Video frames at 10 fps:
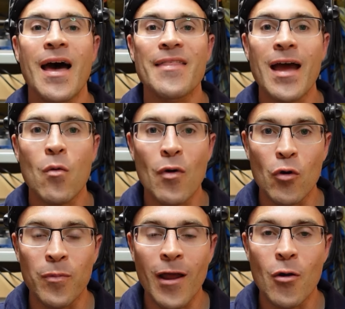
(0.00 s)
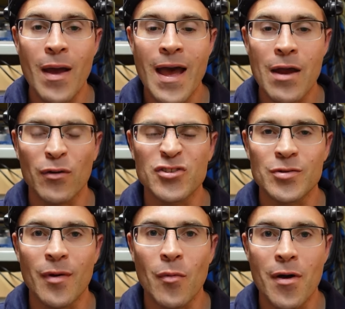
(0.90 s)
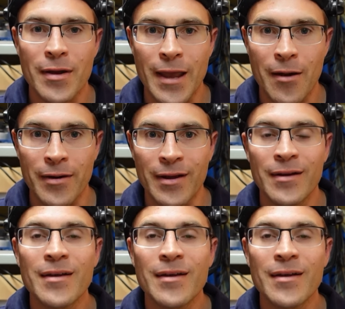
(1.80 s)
and that will blow air onto my work area.